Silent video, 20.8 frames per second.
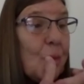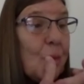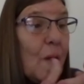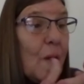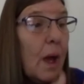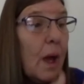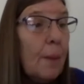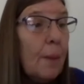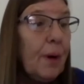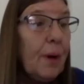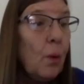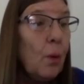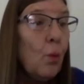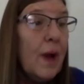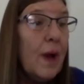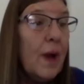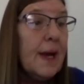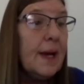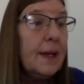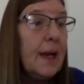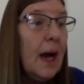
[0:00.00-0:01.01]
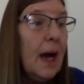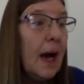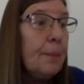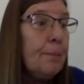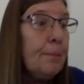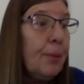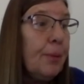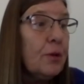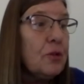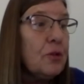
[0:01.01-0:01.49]
But when I
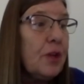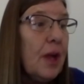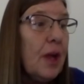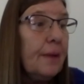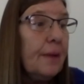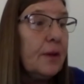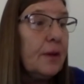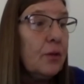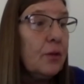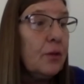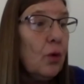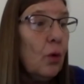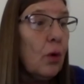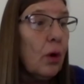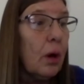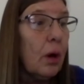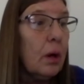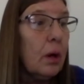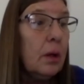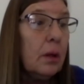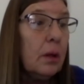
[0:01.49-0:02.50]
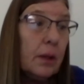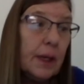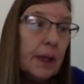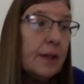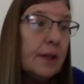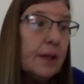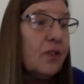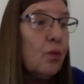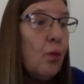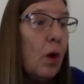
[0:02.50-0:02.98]
pushed on the door,
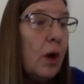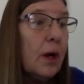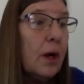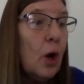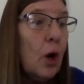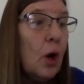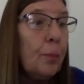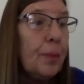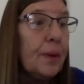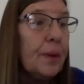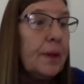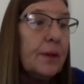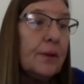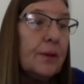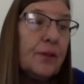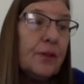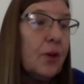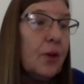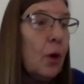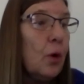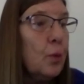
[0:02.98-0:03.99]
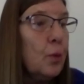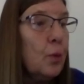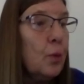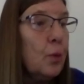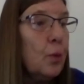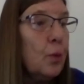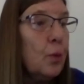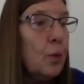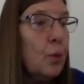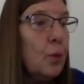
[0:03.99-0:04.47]
it swung open, and so we
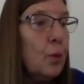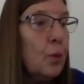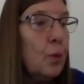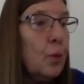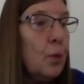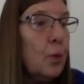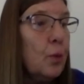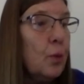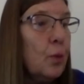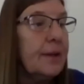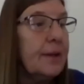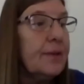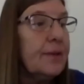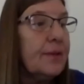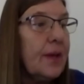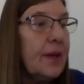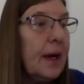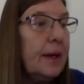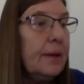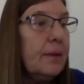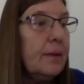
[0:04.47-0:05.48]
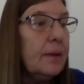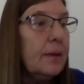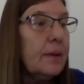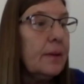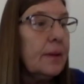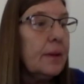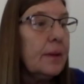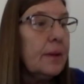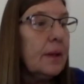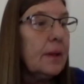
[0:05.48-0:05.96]
went on inside.
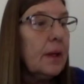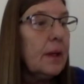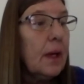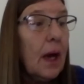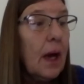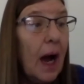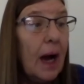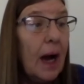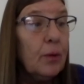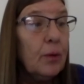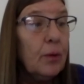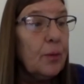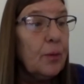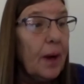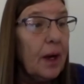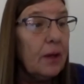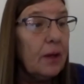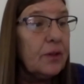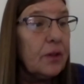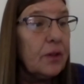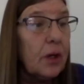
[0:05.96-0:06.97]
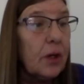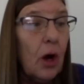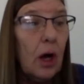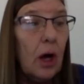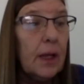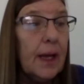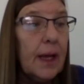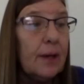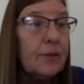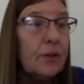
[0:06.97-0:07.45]
I was about to
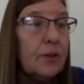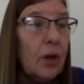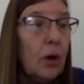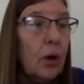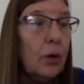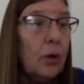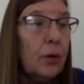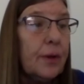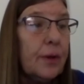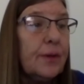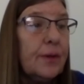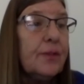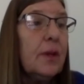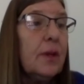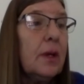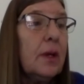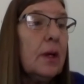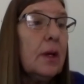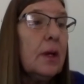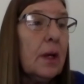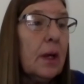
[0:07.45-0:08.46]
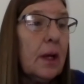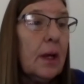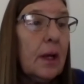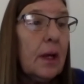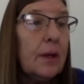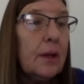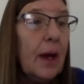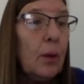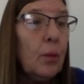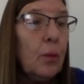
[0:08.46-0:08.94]
call out to Otis
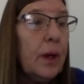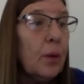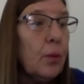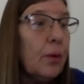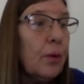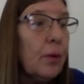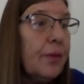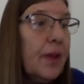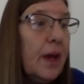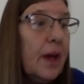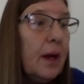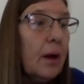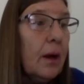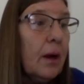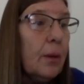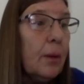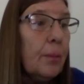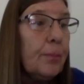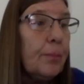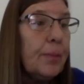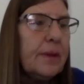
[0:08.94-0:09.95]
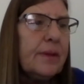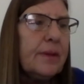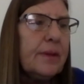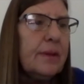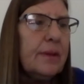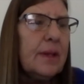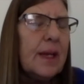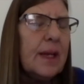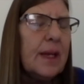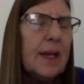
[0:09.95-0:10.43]
that we were there, but
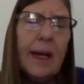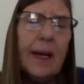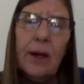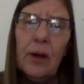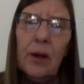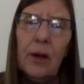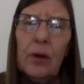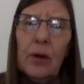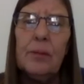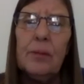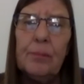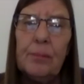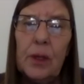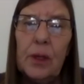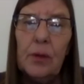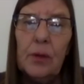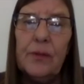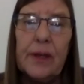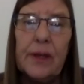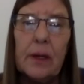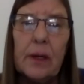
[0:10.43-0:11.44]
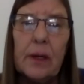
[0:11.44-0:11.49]
then I heard music.